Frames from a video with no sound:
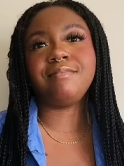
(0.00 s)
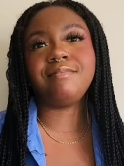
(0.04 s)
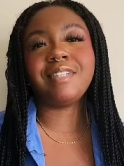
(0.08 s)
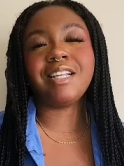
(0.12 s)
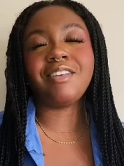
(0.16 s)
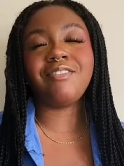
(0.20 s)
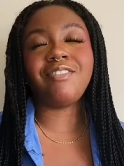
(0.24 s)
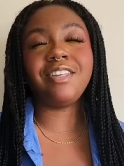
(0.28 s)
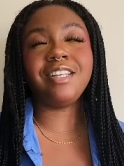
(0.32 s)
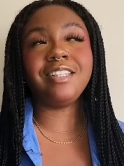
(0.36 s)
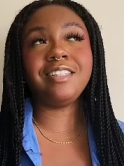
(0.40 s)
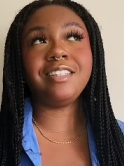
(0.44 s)
I
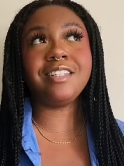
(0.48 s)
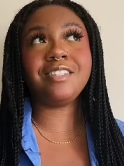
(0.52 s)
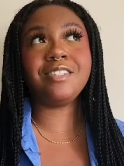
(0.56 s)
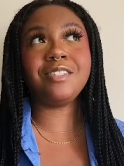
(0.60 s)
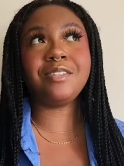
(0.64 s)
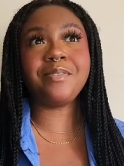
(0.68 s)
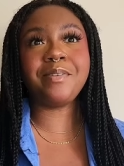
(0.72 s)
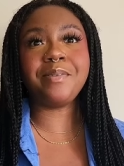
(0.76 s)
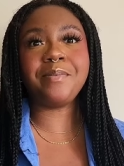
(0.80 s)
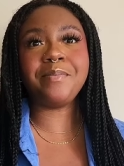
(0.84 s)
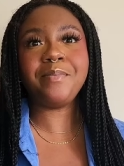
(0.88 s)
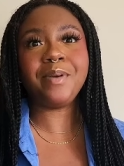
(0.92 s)
feel like that's
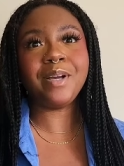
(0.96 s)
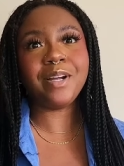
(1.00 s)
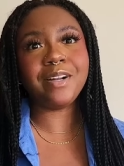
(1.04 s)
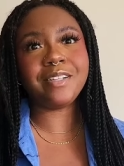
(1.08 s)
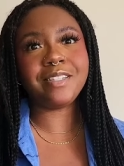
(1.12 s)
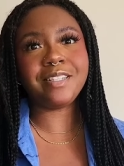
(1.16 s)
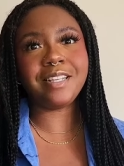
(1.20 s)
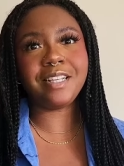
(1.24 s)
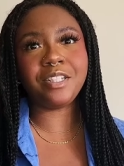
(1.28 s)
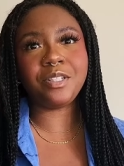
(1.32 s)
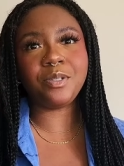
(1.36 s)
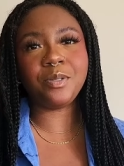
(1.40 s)
so
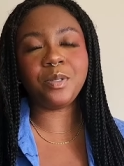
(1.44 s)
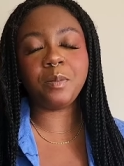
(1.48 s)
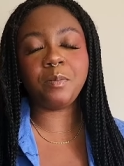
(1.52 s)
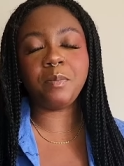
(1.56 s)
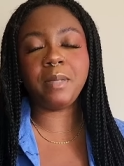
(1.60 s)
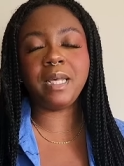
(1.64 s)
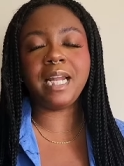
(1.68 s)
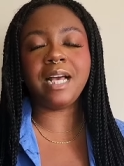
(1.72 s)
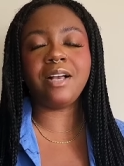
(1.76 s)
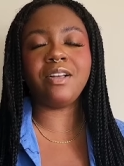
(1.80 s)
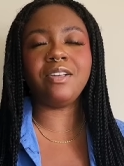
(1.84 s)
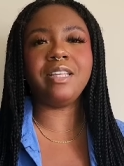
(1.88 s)
embarrassing to
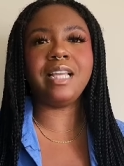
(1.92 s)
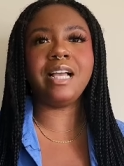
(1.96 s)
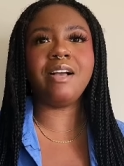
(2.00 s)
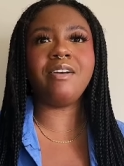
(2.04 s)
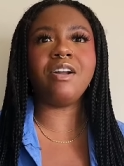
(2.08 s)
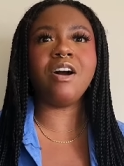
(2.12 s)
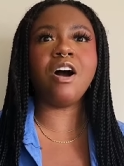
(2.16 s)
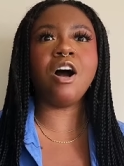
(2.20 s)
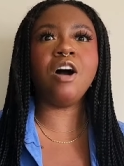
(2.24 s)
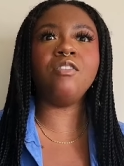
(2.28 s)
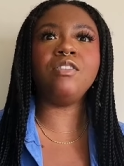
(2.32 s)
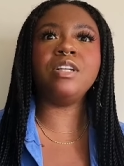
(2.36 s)
admit out loud.
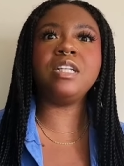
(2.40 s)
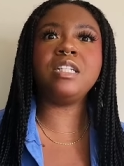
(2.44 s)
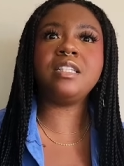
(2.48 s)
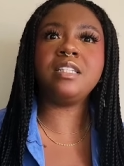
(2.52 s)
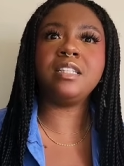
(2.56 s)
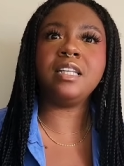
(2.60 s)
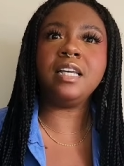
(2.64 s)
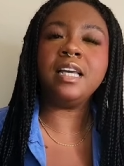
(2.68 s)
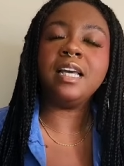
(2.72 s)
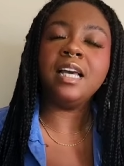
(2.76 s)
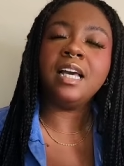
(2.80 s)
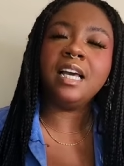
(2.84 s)

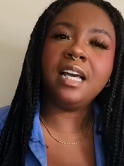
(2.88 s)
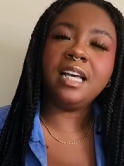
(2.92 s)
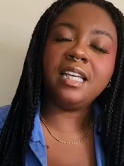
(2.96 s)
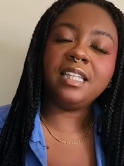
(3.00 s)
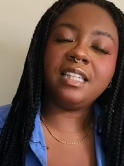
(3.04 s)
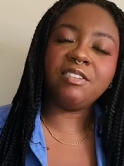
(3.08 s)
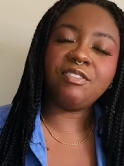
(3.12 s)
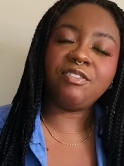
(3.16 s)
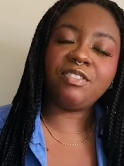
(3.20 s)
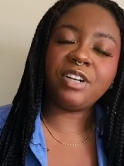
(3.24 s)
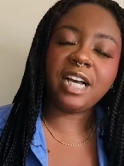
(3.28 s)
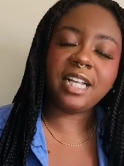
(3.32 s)
Obviously,
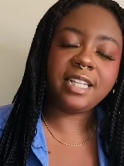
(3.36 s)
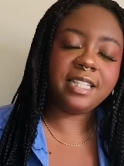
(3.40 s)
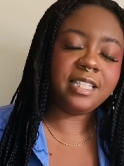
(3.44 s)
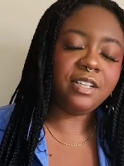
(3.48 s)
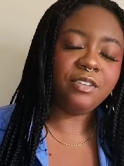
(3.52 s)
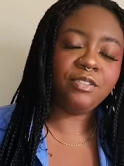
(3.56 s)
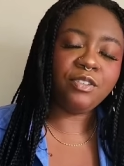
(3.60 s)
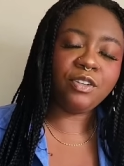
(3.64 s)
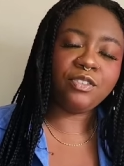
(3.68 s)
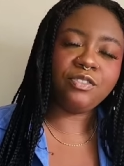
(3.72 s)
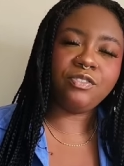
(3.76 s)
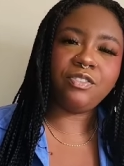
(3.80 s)
the fine
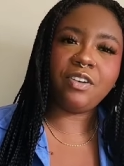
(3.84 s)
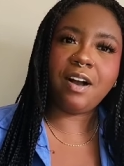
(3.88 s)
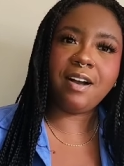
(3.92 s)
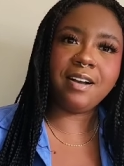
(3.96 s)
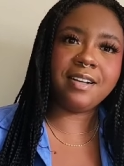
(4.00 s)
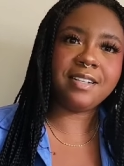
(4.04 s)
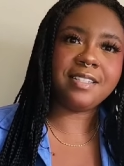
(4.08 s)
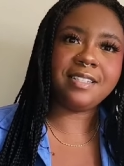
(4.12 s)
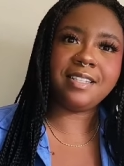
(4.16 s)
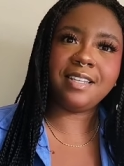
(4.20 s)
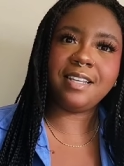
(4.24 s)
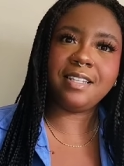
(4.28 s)
silver
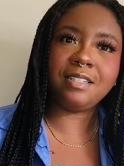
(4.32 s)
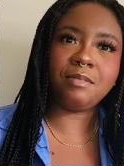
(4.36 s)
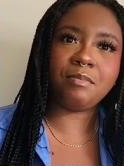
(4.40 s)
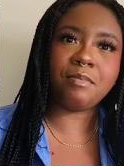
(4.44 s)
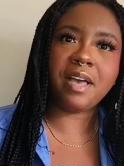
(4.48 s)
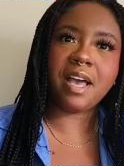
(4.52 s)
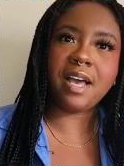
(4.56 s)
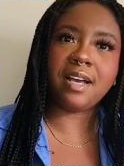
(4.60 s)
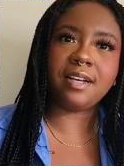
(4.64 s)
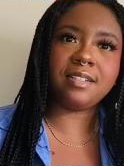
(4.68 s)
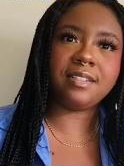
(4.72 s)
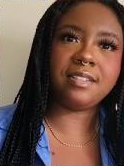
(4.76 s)
fox is
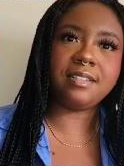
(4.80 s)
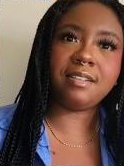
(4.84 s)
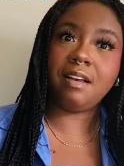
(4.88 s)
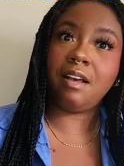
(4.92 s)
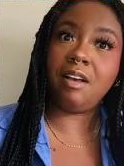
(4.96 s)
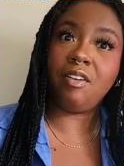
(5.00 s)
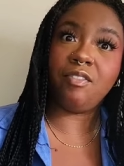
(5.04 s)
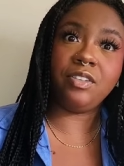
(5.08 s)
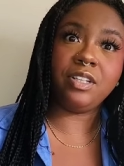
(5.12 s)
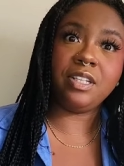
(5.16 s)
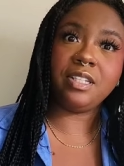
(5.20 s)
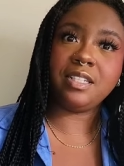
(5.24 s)
Max,
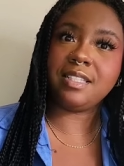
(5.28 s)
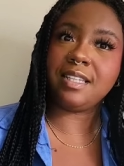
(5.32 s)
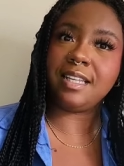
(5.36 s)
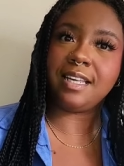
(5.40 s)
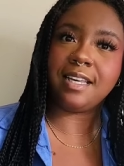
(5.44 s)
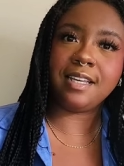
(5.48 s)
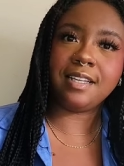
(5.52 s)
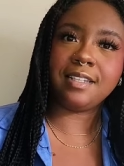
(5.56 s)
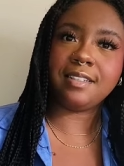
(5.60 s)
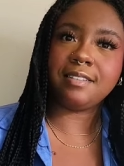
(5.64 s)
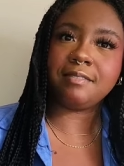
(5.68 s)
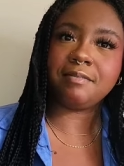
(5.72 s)
obviously.